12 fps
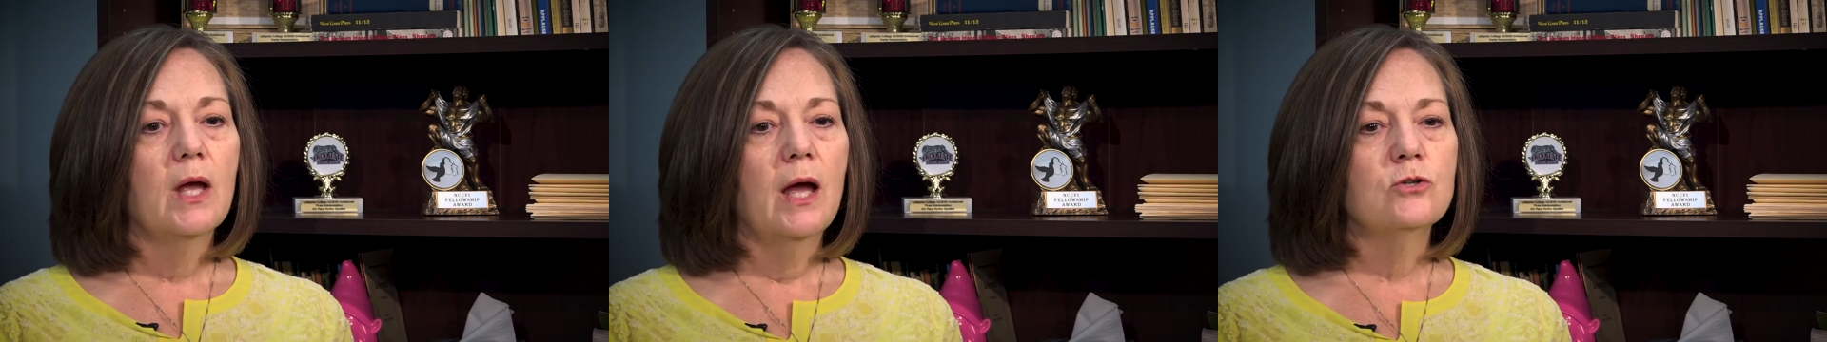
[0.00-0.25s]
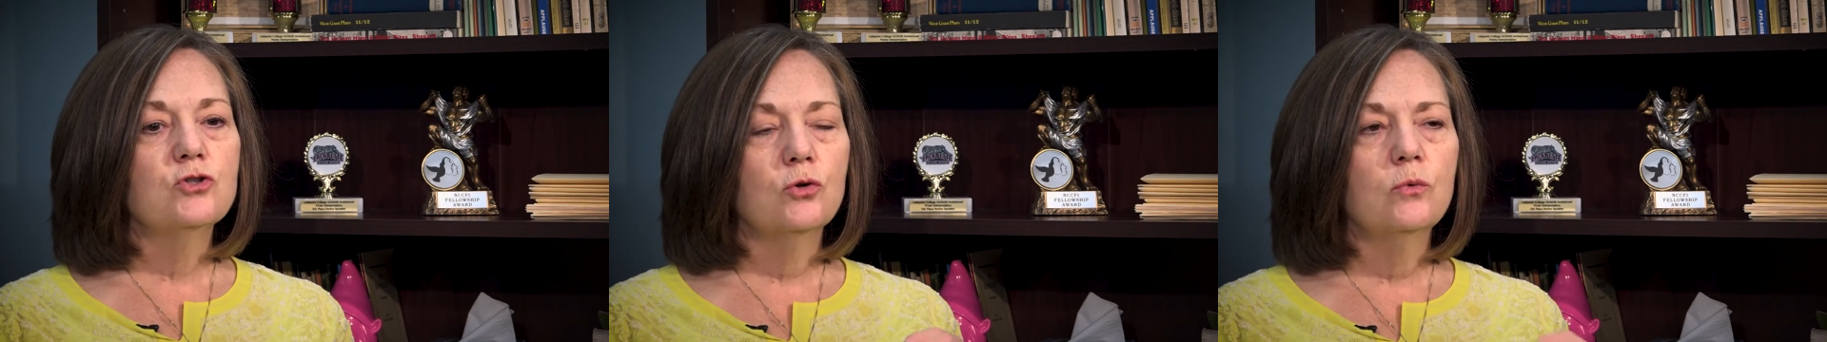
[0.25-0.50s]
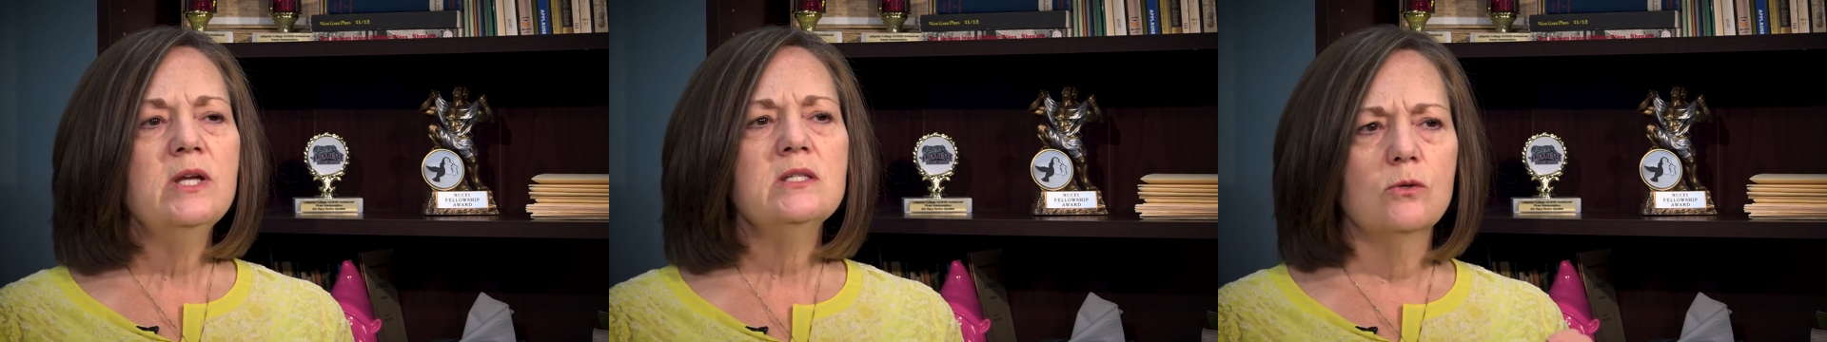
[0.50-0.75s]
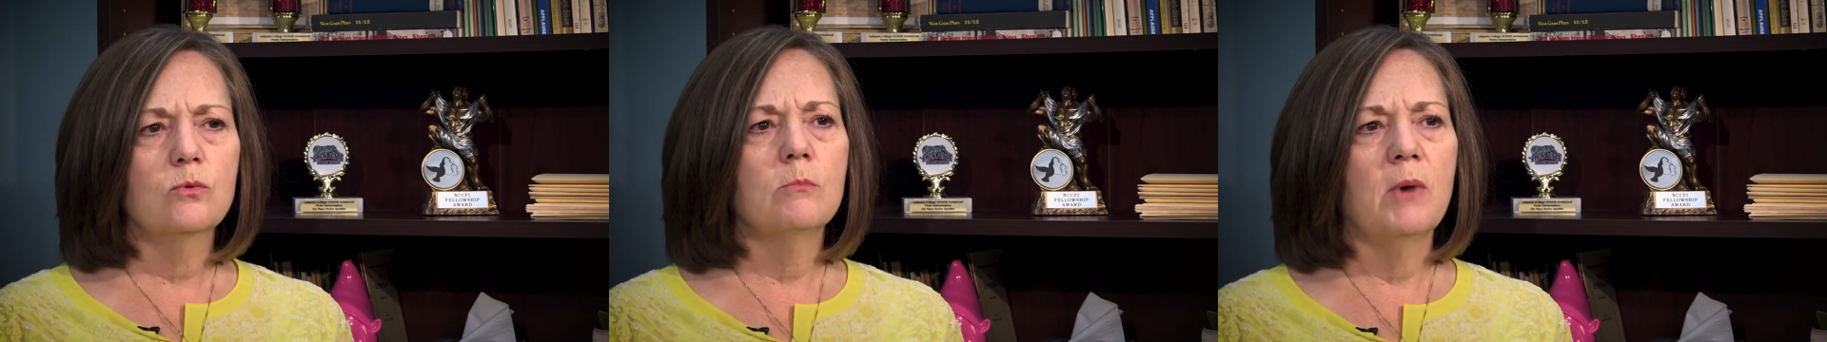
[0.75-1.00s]
And
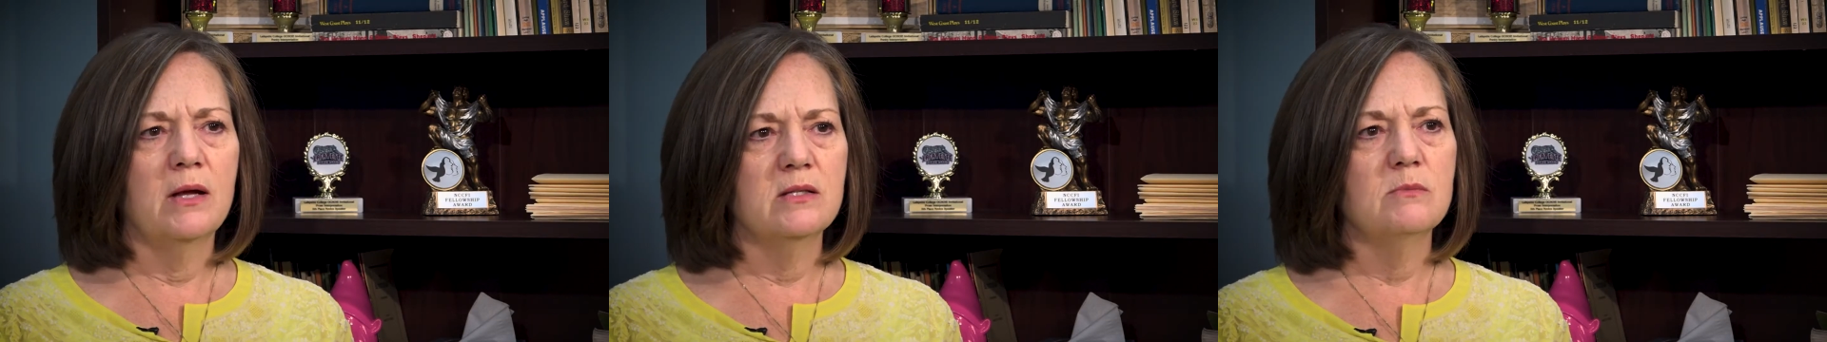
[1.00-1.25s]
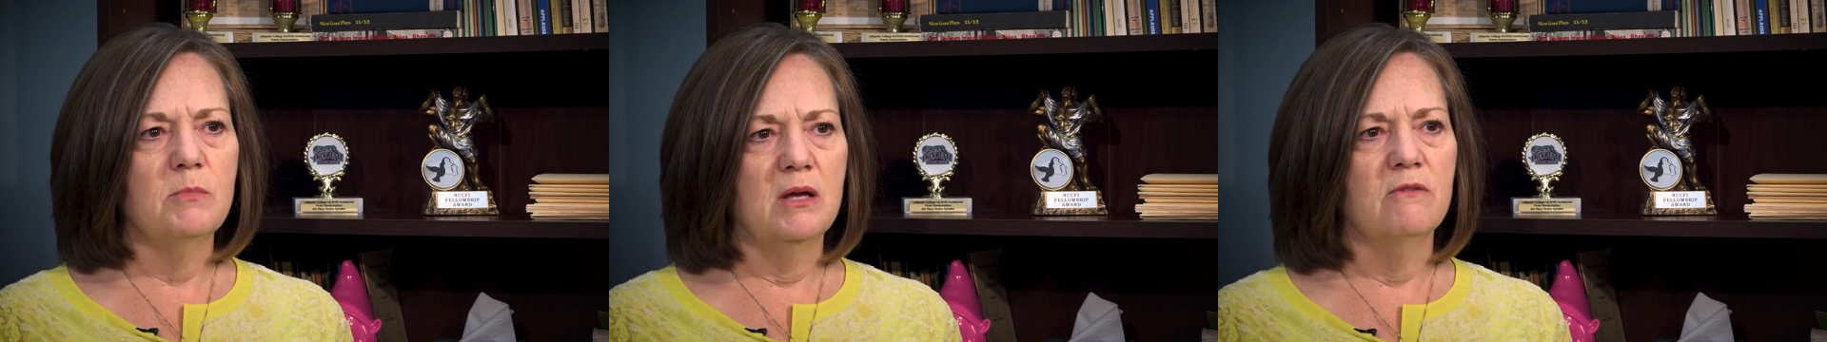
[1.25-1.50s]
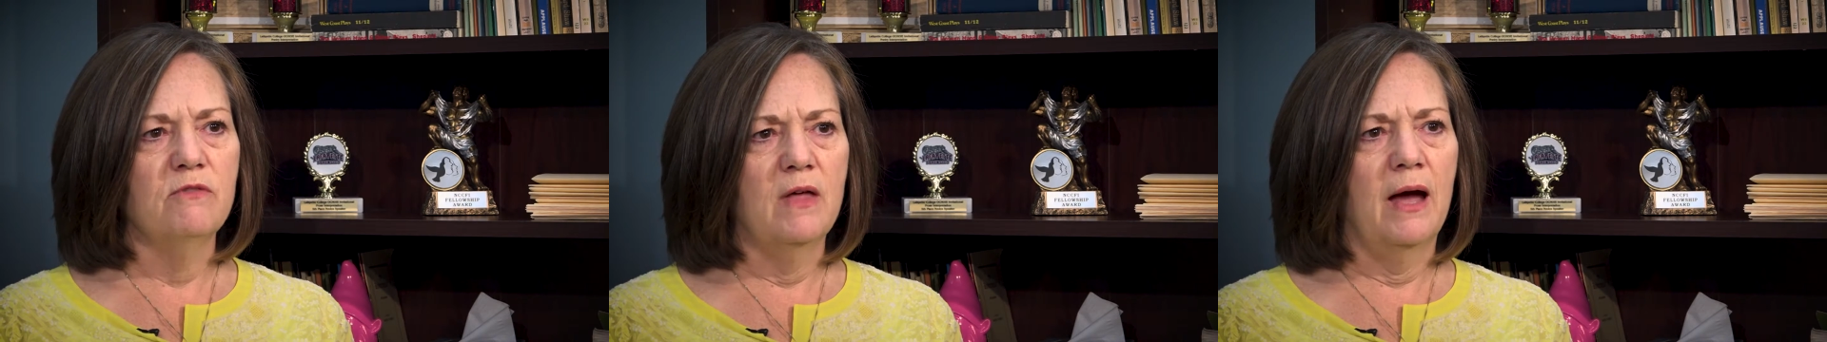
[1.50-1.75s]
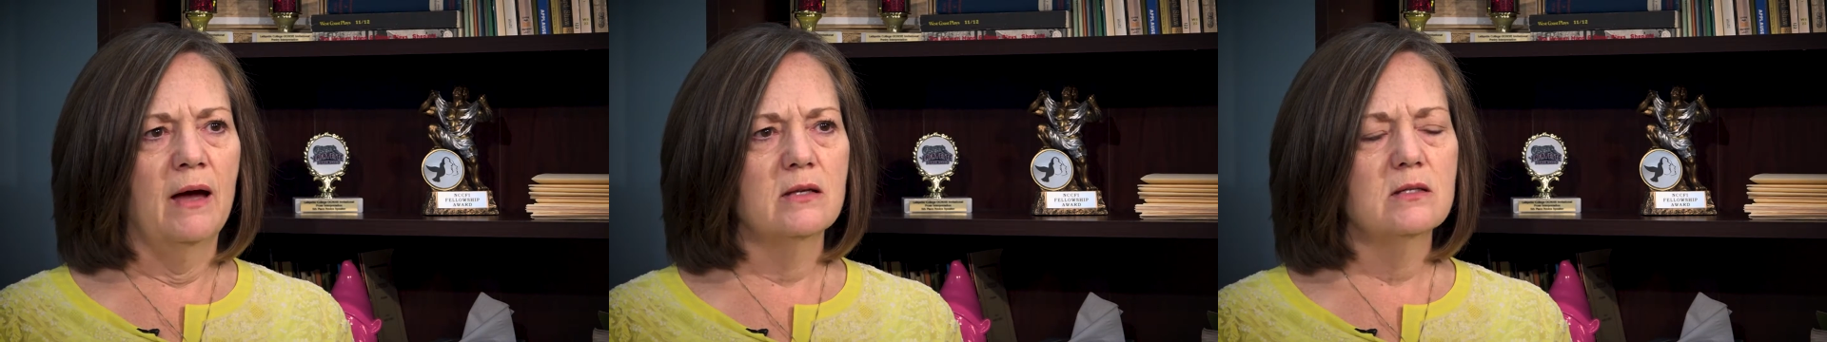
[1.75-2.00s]
Teresa reminds me of
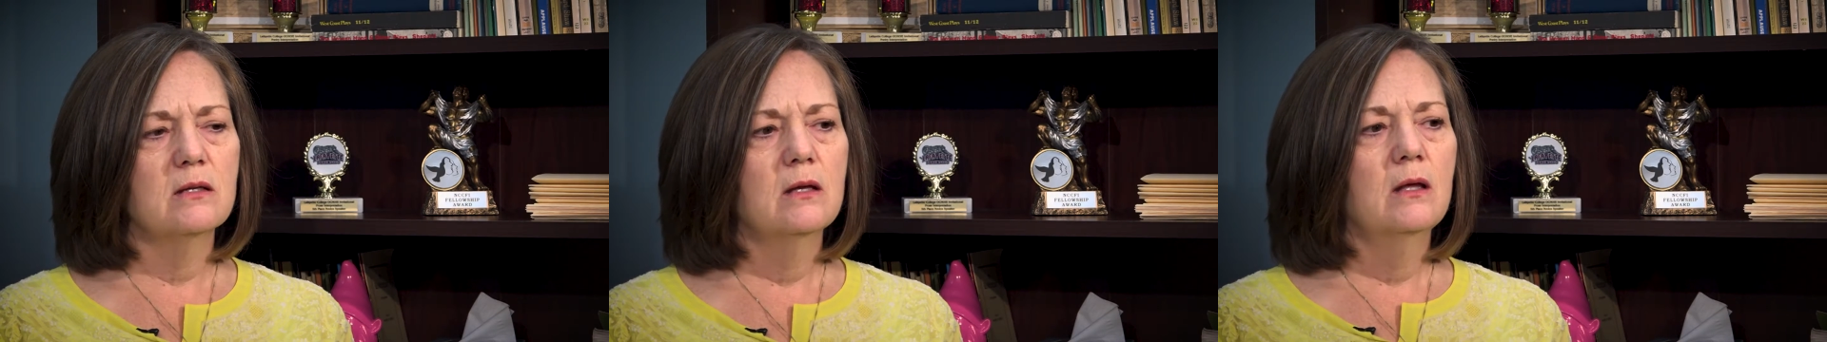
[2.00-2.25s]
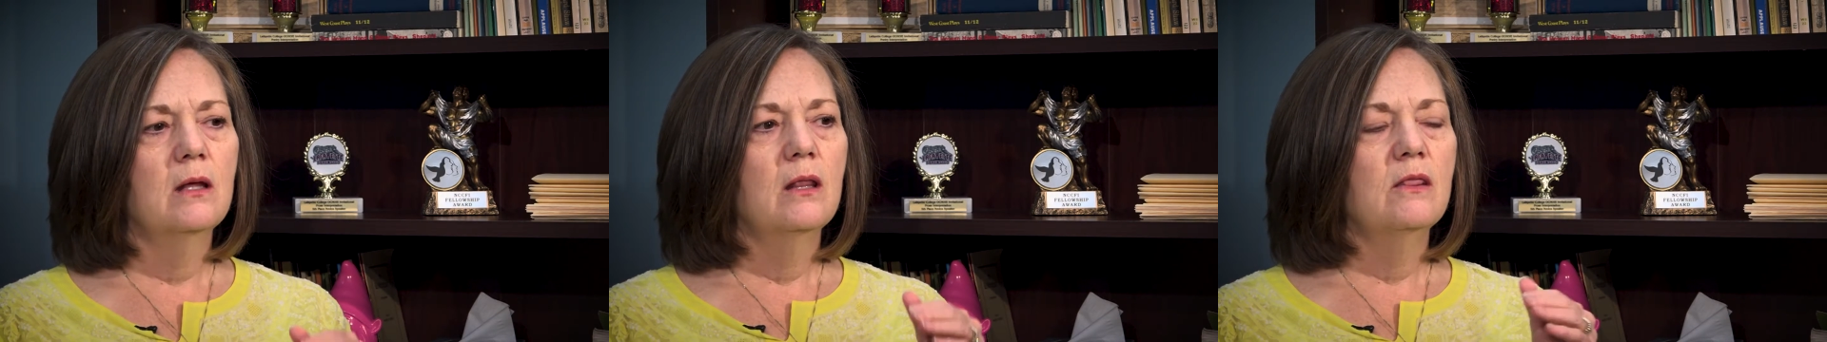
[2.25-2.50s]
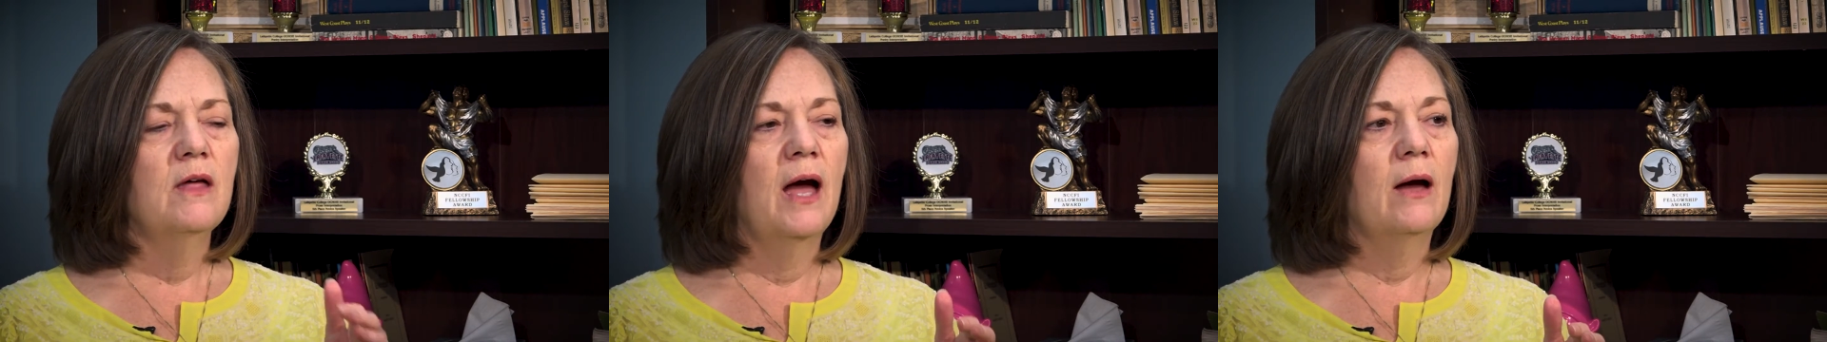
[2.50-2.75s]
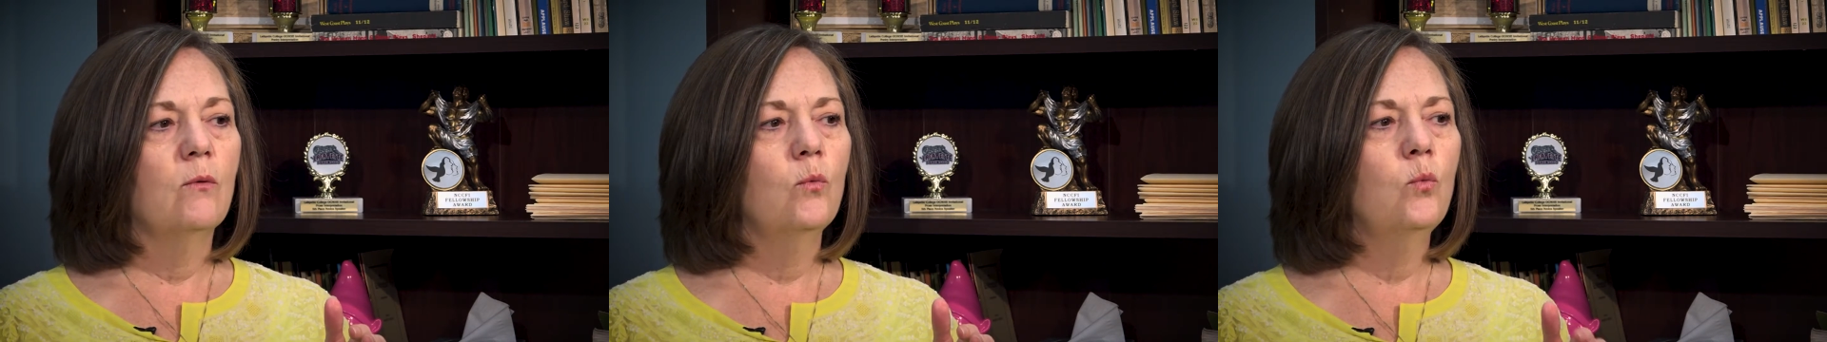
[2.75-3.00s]
that,
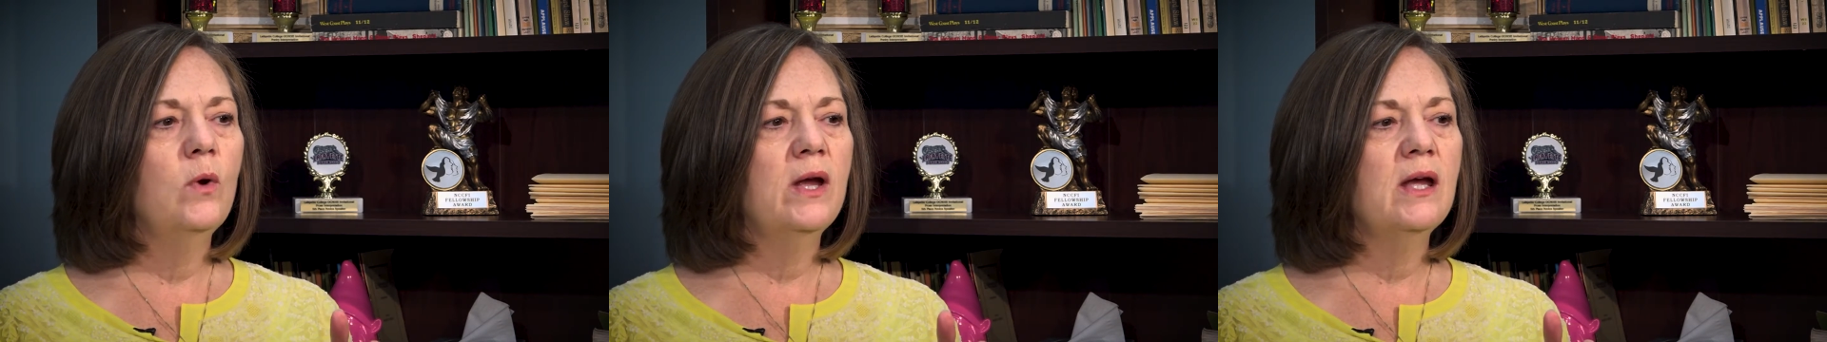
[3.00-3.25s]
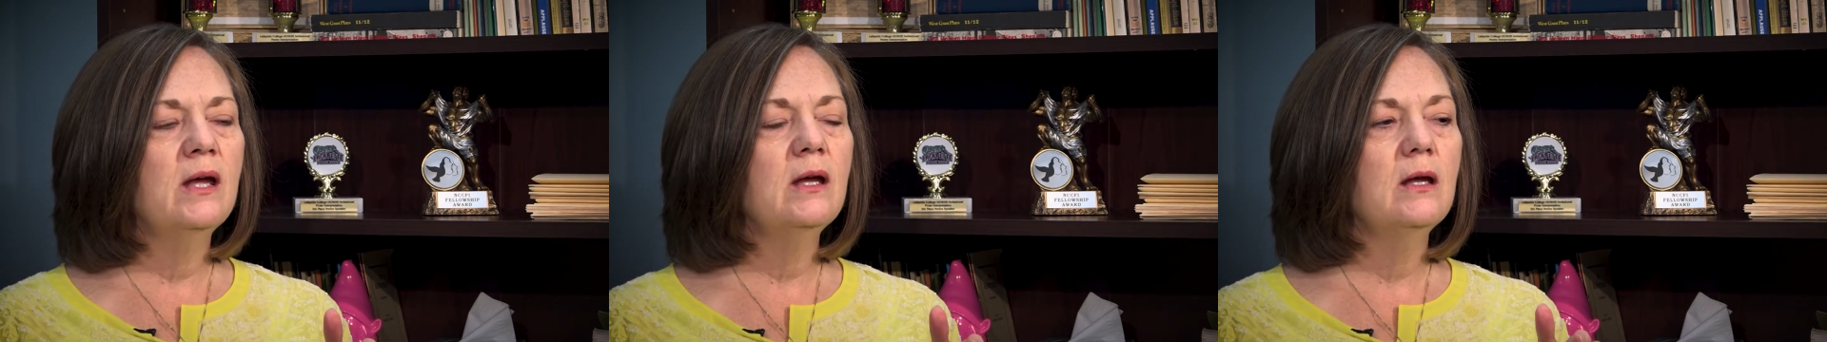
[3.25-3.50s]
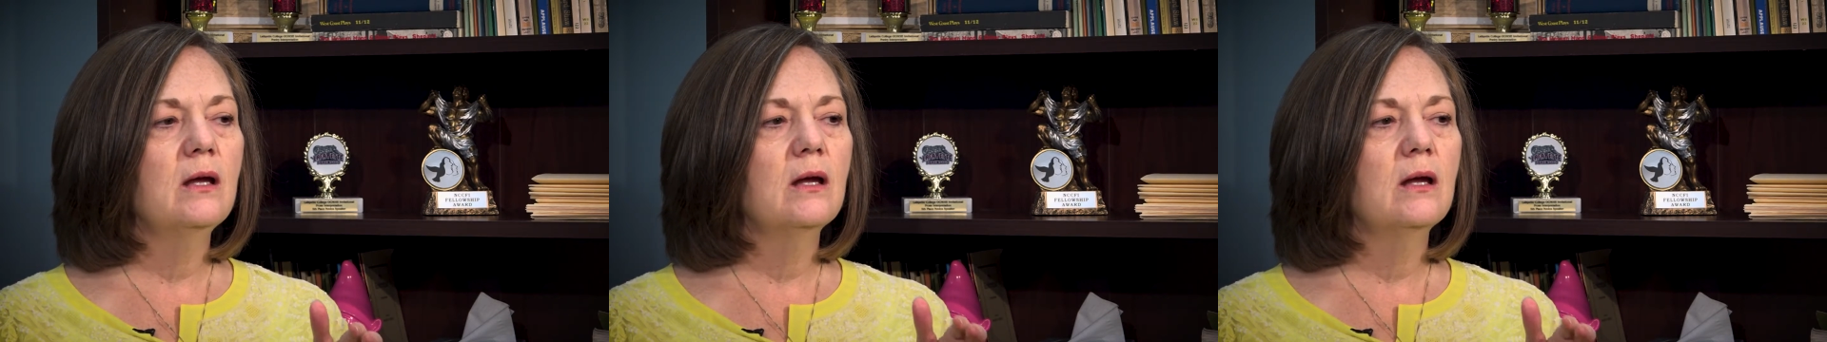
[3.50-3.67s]
that we